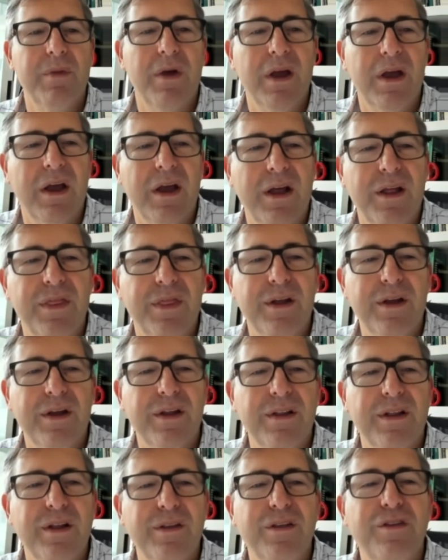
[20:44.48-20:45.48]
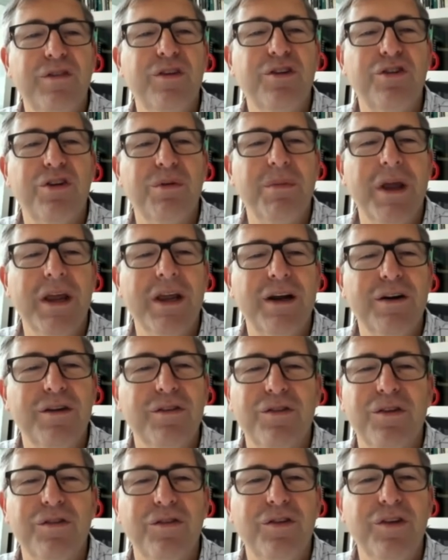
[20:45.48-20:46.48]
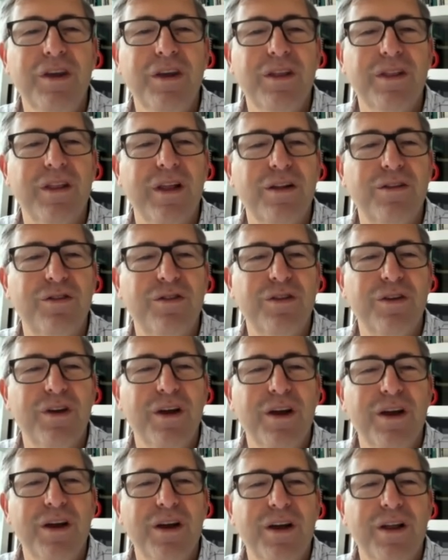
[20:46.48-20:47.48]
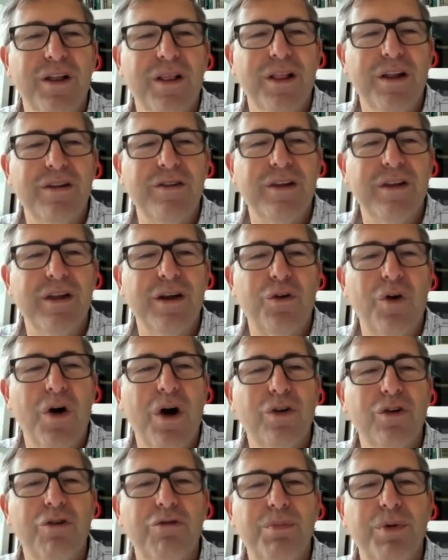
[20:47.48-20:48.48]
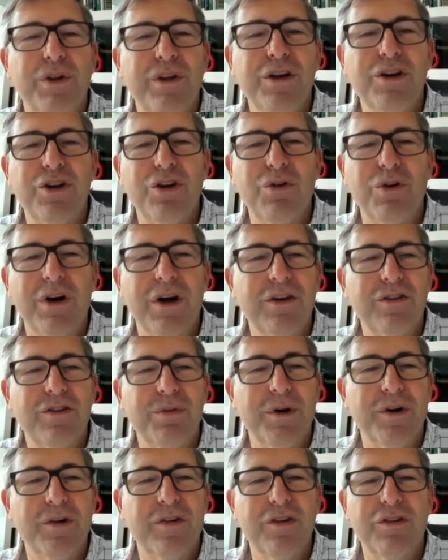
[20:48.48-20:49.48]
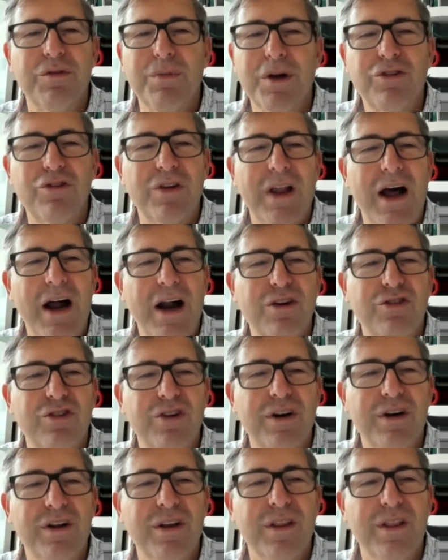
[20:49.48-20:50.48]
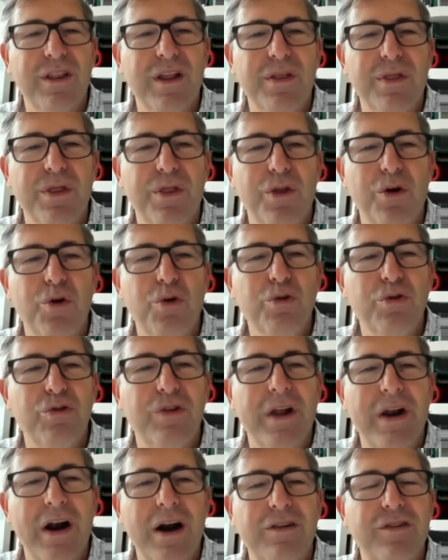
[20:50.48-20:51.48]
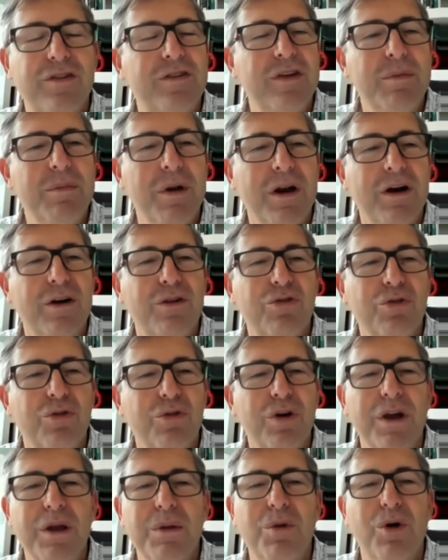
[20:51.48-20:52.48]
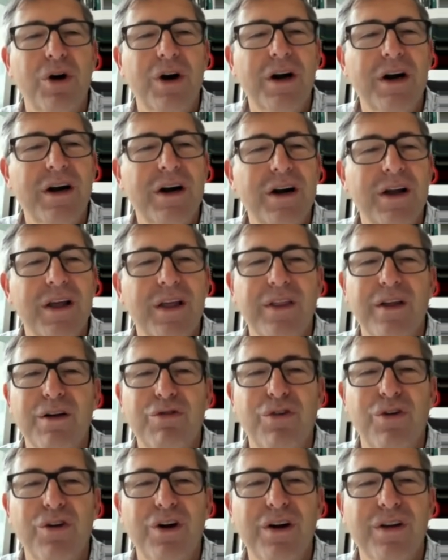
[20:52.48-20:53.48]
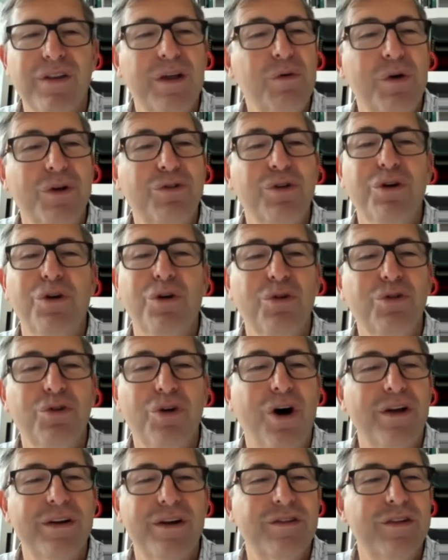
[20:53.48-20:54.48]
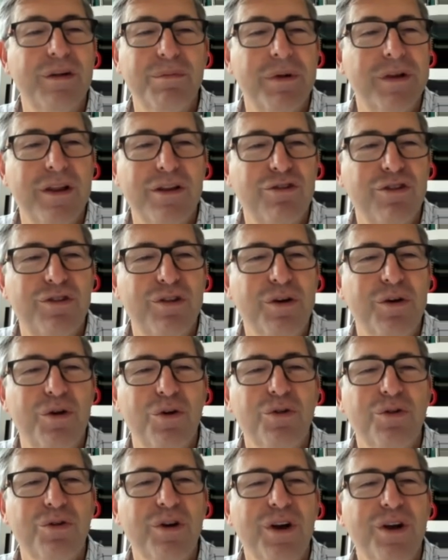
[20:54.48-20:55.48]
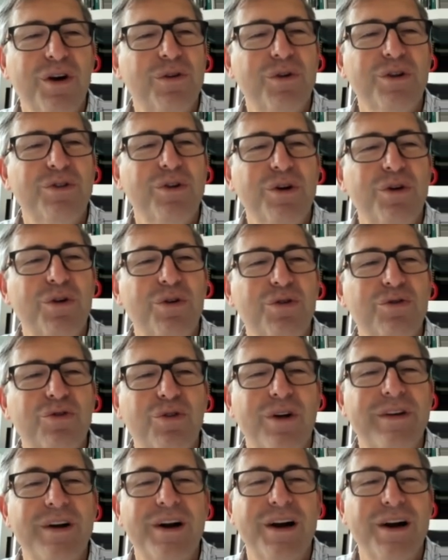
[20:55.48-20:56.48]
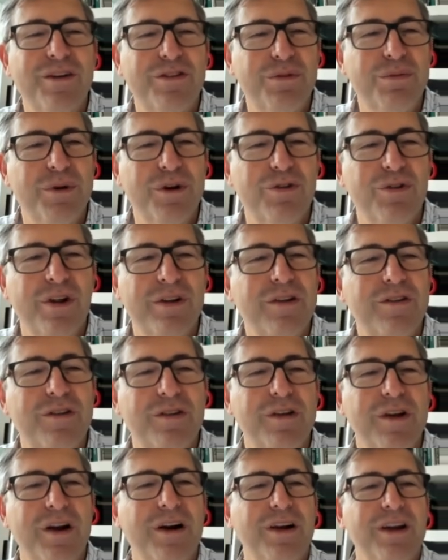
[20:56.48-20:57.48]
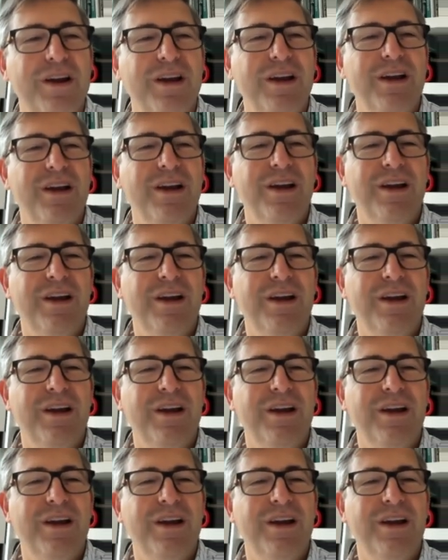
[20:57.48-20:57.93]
uh, the, the decision makers see that, let's say, the crowd of potential customers is much larger than those that are similar to him or her, and therefore they want to include others, but they just include want to include other customers, not necessarily